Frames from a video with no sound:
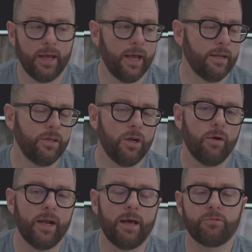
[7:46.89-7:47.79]
And
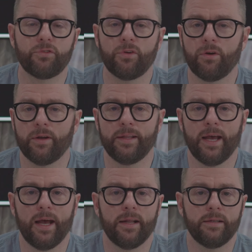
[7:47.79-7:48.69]
and I'm certain
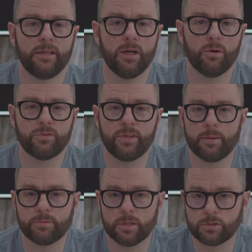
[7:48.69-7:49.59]
that
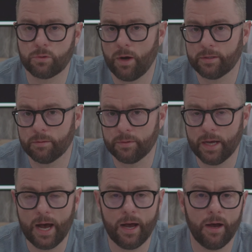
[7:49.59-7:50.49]
Samsung's Quantum
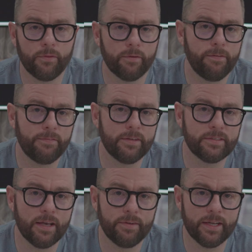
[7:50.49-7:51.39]
Dot on their
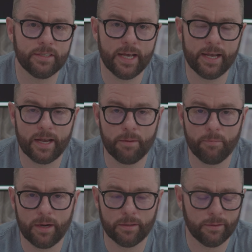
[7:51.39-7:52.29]
57-inch 8K
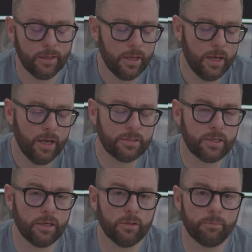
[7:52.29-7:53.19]
monitor, it's
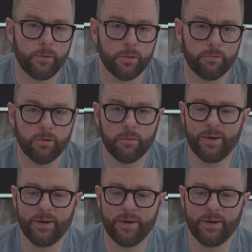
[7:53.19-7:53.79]
gonna look beautiful.